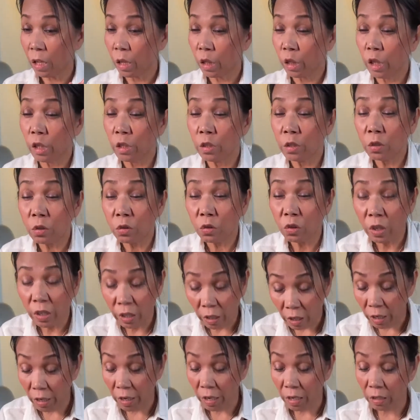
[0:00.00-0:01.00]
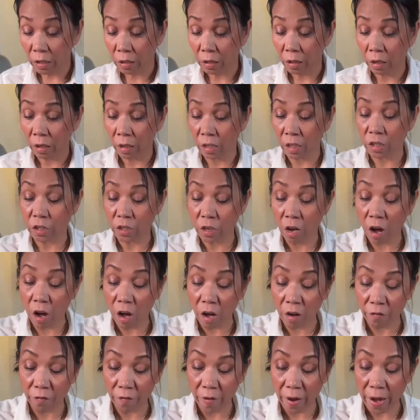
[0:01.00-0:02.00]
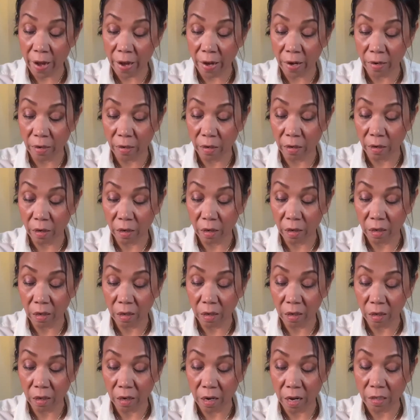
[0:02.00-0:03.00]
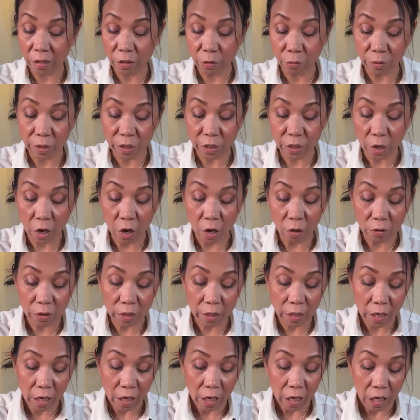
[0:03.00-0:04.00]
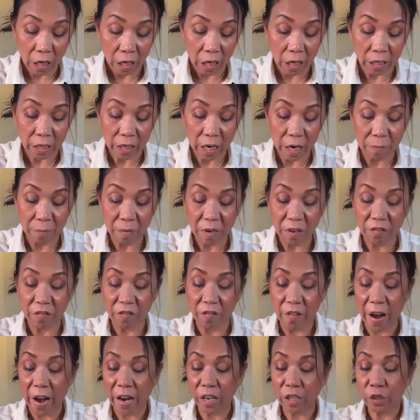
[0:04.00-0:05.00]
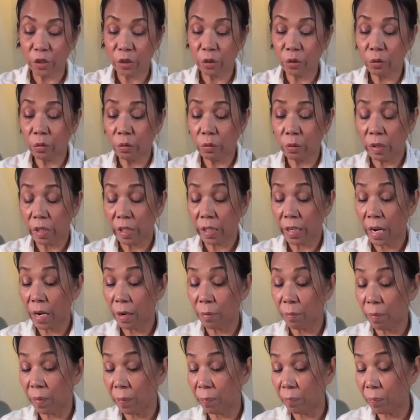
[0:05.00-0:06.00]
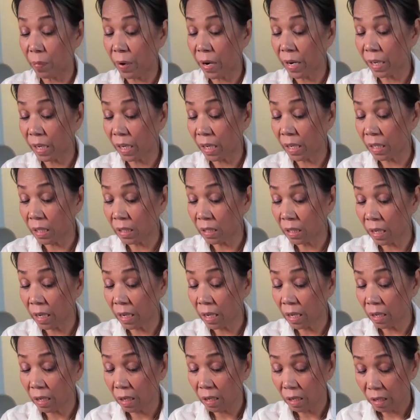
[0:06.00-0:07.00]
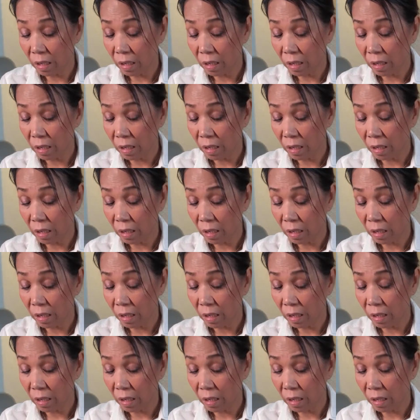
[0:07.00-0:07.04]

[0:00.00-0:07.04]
the stickiness dissolves, and as a result, it can be fragile, it can break easily.